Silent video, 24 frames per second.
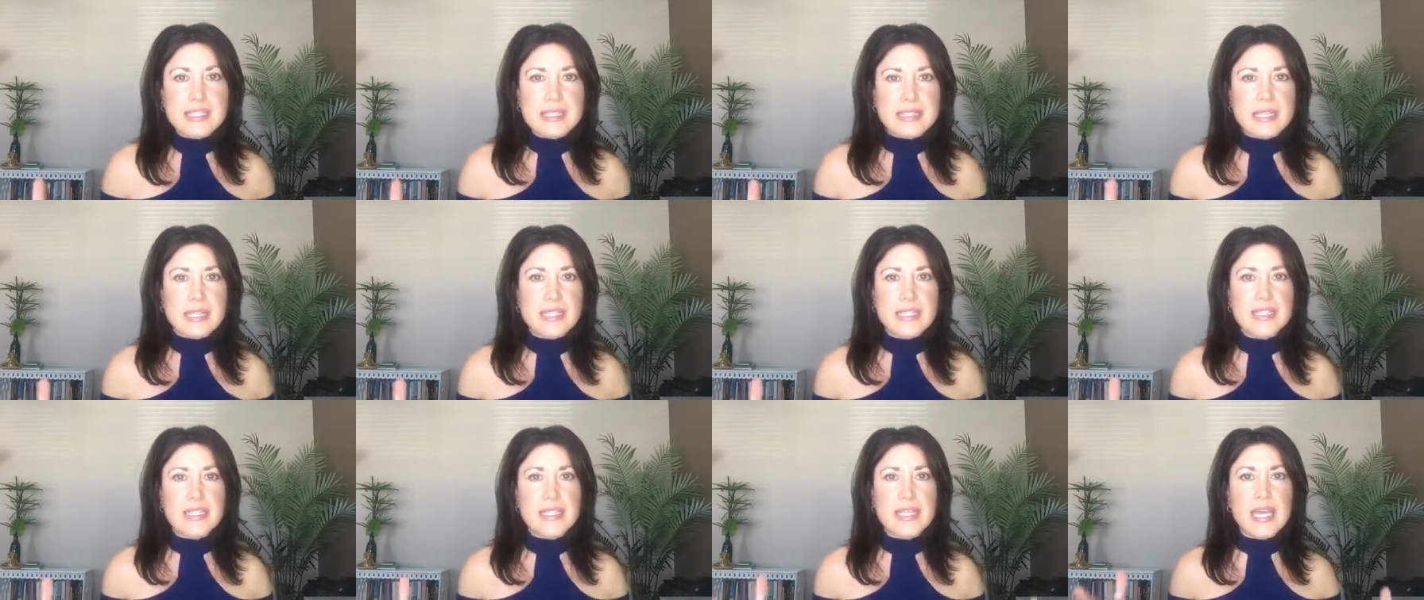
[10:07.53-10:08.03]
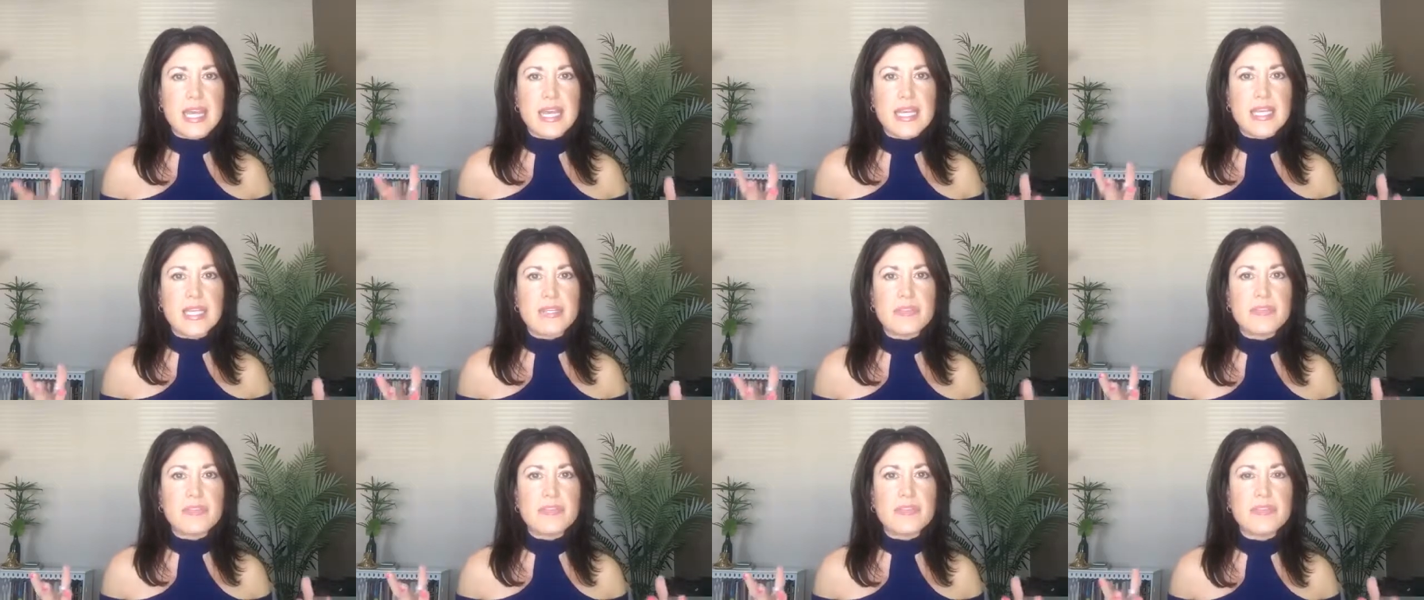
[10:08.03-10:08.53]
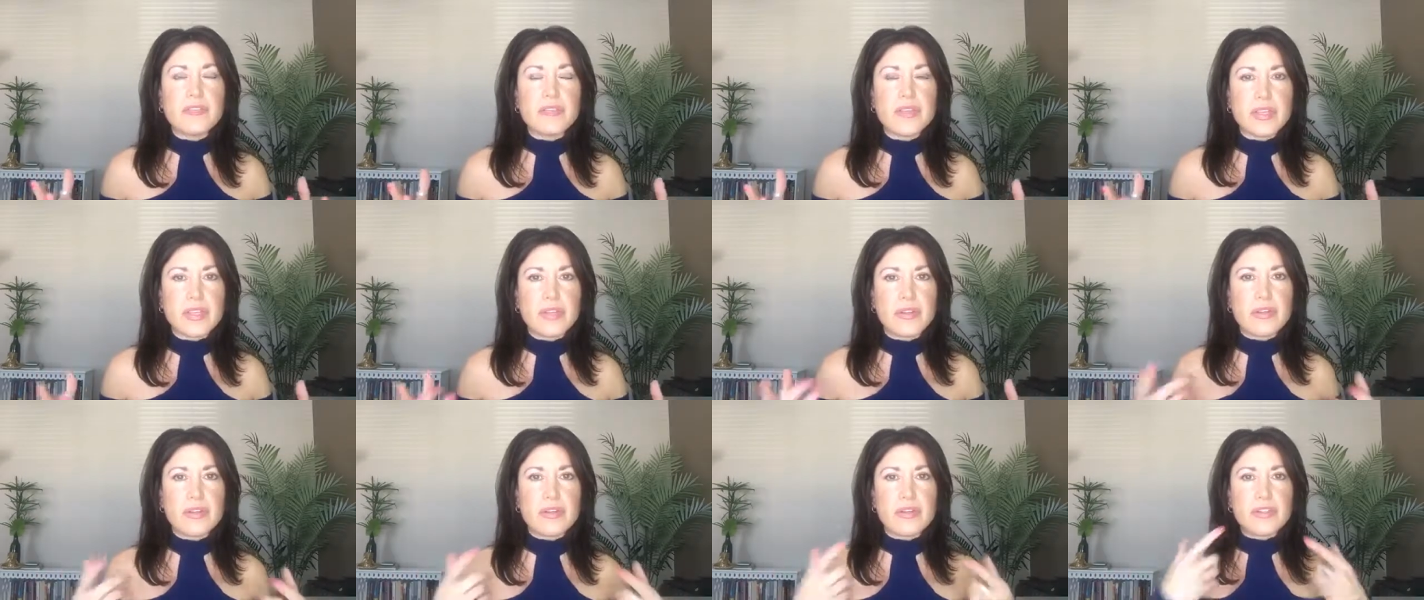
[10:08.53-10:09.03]
Suddenly I could
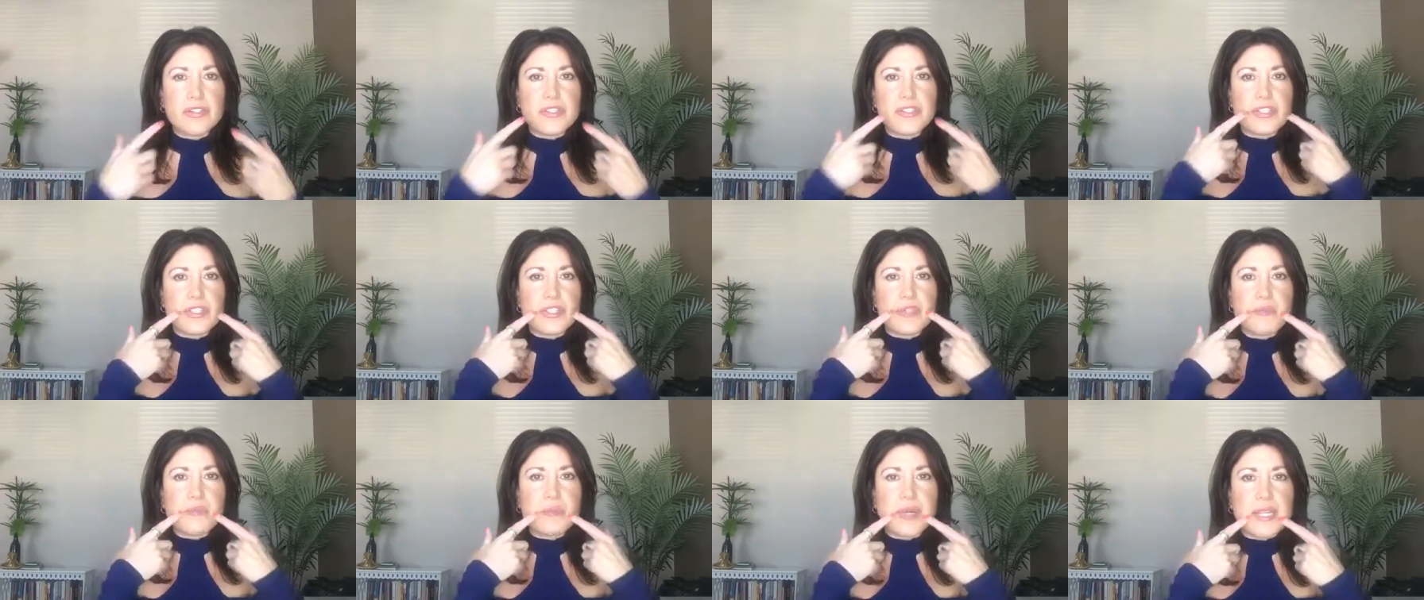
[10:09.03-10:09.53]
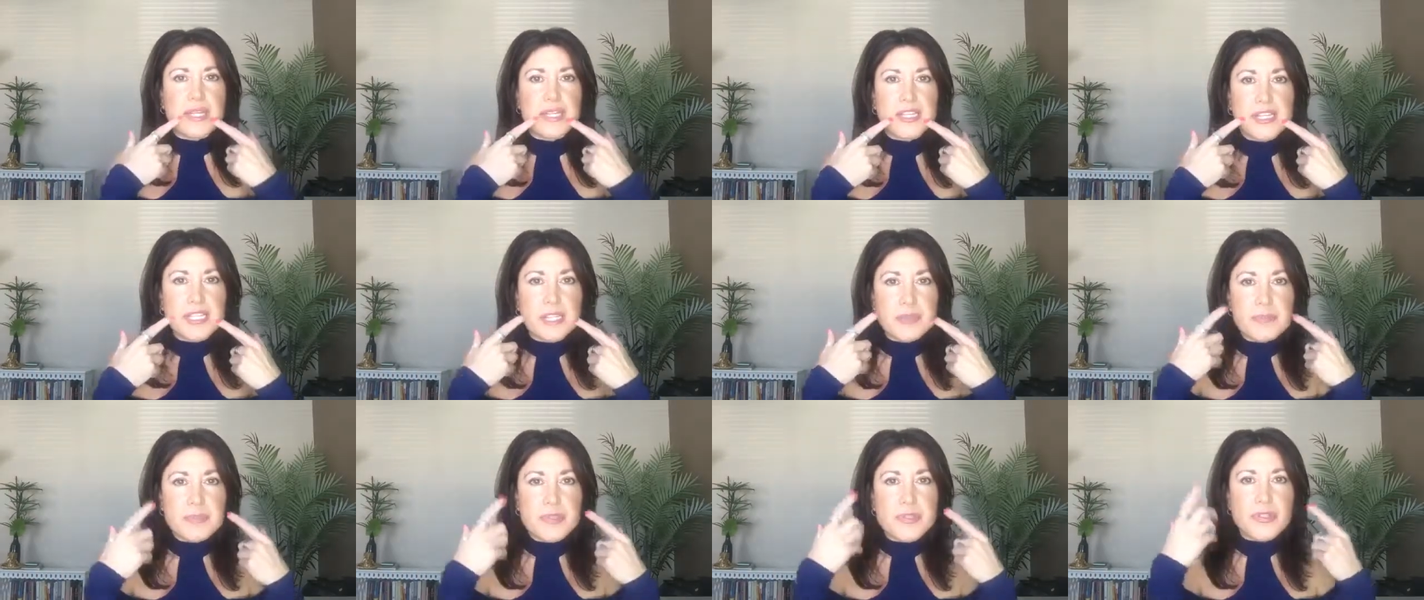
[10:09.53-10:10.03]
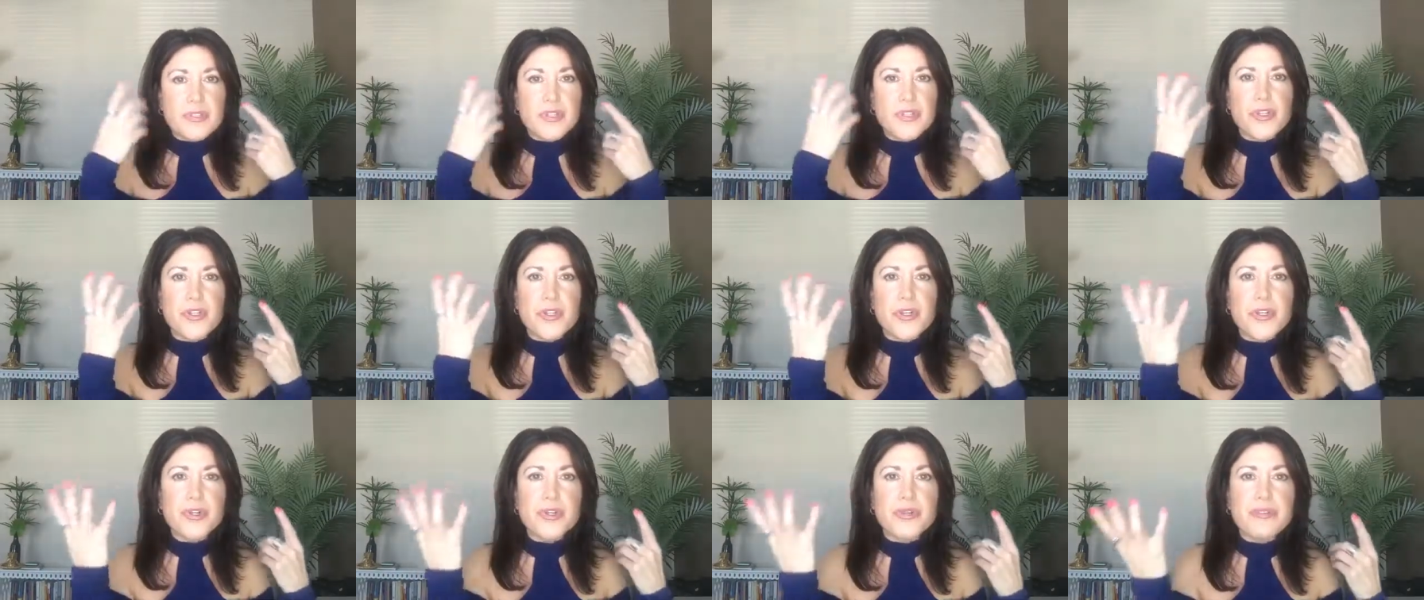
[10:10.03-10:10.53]
feel just my lips
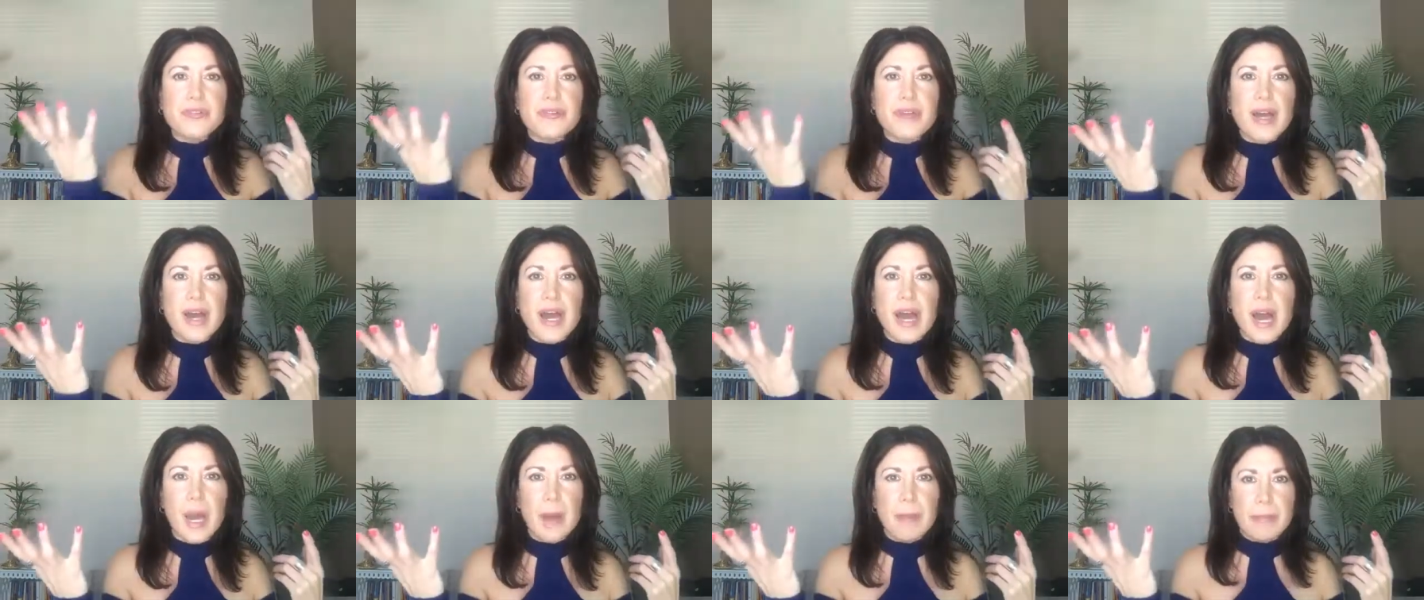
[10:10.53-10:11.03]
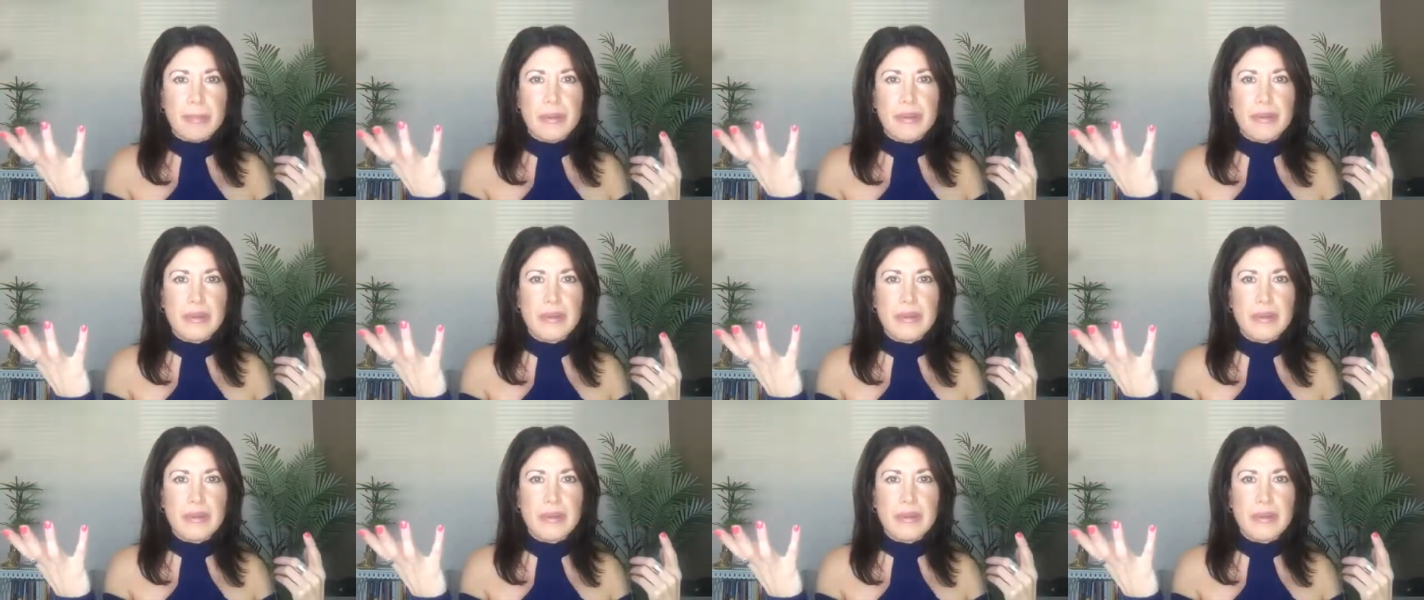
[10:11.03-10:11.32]
curve up,